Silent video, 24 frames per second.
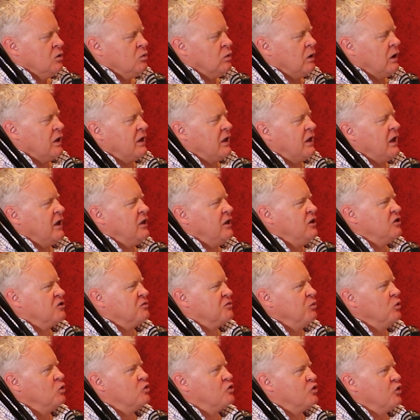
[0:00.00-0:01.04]
Well, and getting the
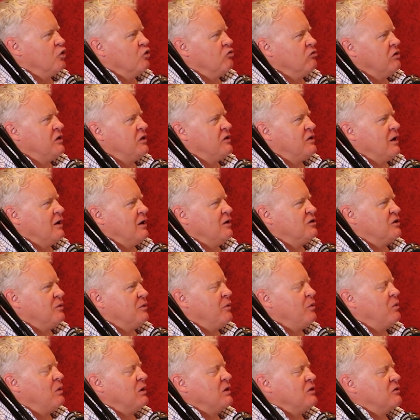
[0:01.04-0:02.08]
small store retailers to be
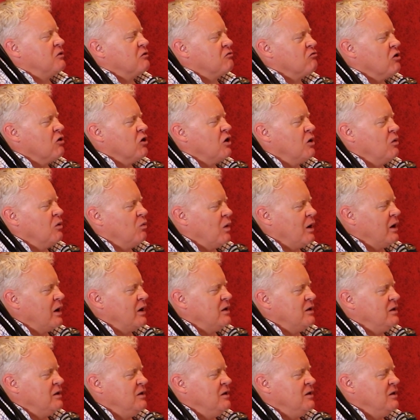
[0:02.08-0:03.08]
willing to throw it away